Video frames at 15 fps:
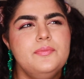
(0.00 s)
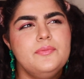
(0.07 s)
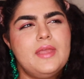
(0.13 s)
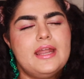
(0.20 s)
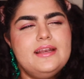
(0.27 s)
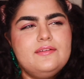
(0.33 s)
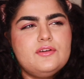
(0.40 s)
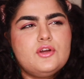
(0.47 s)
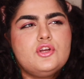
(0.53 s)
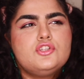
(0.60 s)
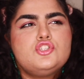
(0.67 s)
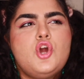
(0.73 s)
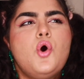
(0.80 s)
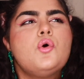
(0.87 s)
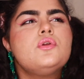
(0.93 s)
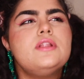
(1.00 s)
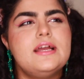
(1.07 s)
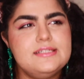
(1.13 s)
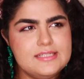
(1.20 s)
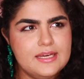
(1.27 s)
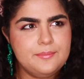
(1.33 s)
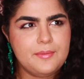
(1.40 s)
I didn't have a total
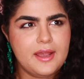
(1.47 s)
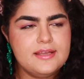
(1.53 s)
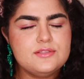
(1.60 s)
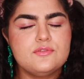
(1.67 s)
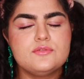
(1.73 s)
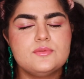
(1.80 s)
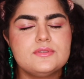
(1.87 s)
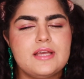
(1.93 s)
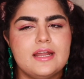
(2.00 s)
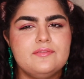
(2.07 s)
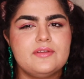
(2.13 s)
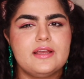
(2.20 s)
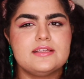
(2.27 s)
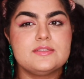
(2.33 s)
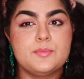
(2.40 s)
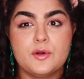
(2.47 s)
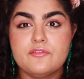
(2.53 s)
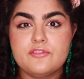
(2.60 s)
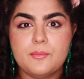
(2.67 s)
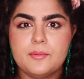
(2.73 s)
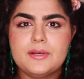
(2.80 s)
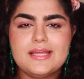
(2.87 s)
idea in mind, so this was kind of like a spur of
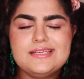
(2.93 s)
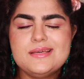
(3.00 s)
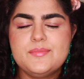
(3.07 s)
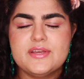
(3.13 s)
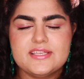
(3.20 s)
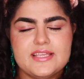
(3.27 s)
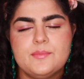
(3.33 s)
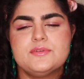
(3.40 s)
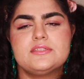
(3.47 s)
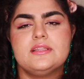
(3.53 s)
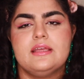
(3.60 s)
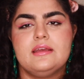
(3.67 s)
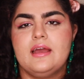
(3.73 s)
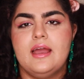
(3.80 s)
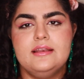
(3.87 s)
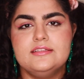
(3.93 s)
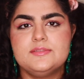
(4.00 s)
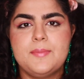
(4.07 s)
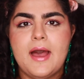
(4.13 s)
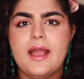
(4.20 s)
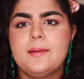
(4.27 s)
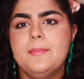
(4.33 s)
the moment idea because I was like, I need to
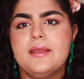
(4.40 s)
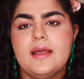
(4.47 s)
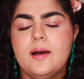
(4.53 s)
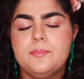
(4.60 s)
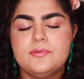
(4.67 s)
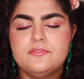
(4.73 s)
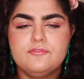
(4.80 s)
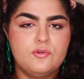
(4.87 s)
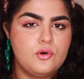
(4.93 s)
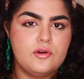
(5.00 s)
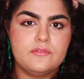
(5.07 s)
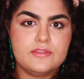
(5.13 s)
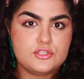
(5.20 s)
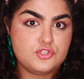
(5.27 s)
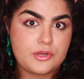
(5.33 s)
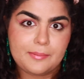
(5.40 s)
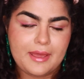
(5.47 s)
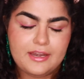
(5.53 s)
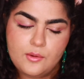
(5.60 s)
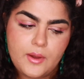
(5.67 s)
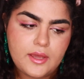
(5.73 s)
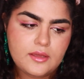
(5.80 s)
pack makeup for this trip
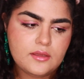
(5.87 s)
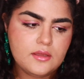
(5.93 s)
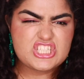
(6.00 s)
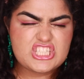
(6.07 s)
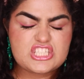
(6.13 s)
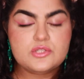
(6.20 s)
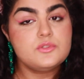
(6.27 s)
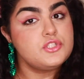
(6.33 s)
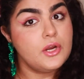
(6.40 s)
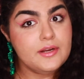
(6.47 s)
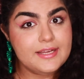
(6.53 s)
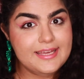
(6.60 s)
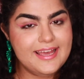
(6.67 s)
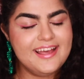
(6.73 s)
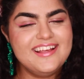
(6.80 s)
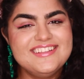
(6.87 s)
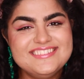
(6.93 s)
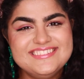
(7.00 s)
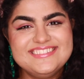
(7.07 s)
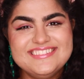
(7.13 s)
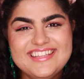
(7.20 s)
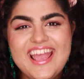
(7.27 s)
anyway. So sorry
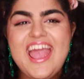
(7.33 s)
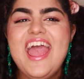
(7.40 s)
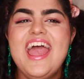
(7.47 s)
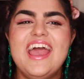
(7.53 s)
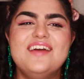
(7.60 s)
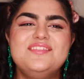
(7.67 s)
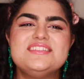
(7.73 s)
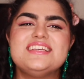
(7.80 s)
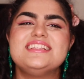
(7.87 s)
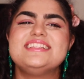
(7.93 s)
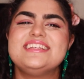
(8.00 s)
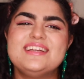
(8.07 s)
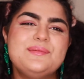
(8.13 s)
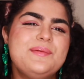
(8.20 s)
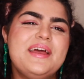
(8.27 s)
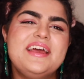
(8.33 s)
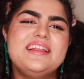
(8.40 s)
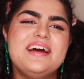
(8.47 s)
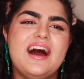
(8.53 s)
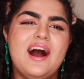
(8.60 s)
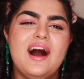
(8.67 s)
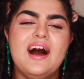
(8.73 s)
if it's a little bit
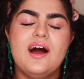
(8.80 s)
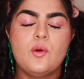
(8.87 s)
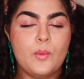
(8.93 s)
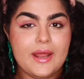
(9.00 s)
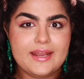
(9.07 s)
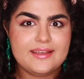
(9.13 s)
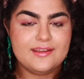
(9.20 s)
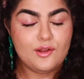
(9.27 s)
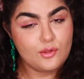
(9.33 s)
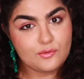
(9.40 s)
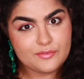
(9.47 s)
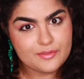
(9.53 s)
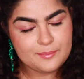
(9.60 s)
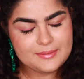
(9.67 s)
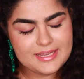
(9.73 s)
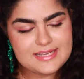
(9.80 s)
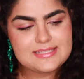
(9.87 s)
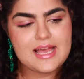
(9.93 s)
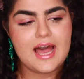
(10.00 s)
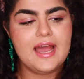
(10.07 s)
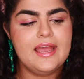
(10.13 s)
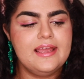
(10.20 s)
erratic and all over the place.
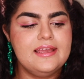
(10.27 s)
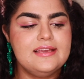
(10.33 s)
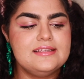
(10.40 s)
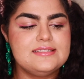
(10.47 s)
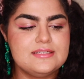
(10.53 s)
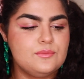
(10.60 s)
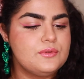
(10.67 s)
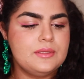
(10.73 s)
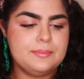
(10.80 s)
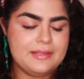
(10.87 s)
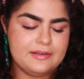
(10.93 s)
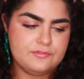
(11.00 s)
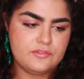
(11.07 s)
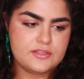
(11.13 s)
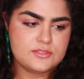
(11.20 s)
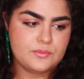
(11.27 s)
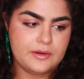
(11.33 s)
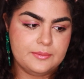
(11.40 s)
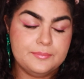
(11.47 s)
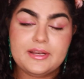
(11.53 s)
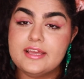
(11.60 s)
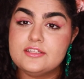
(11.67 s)
I didn't really plan for this
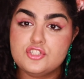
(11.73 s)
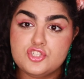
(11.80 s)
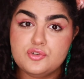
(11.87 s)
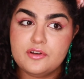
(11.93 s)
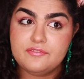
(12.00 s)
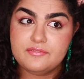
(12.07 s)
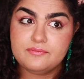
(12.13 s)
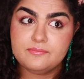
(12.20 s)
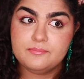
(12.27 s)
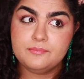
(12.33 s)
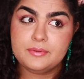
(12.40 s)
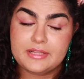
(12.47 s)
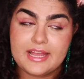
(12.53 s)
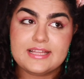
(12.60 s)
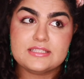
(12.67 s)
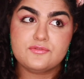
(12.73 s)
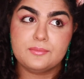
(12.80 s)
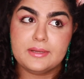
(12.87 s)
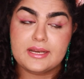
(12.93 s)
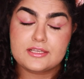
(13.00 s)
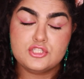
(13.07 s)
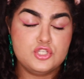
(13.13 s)
one, but I do have plans for
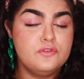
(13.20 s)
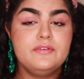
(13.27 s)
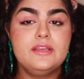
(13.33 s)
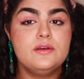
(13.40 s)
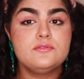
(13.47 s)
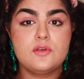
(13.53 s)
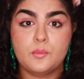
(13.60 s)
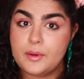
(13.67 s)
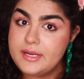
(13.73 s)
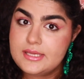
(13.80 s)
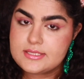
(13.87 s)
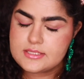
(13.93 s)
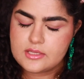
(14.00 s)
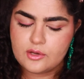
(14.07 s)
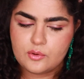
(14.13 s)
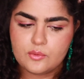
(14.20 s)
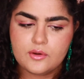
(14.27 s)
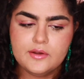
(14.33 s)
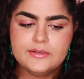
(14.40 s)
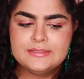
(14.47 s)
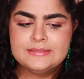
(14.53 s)
my next 2 videos already, so